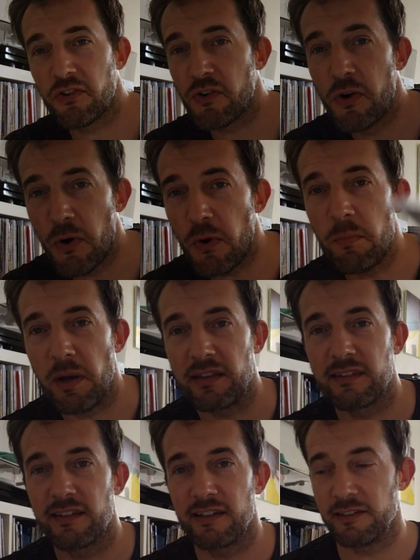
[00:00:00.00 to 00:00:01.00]
cool,
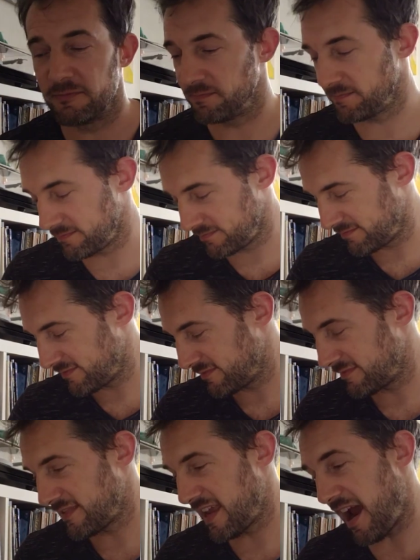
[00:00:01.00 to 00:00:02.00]
but
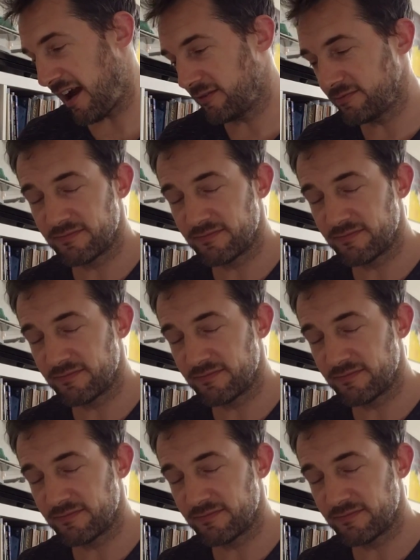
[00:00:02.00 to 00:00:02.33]
yeah,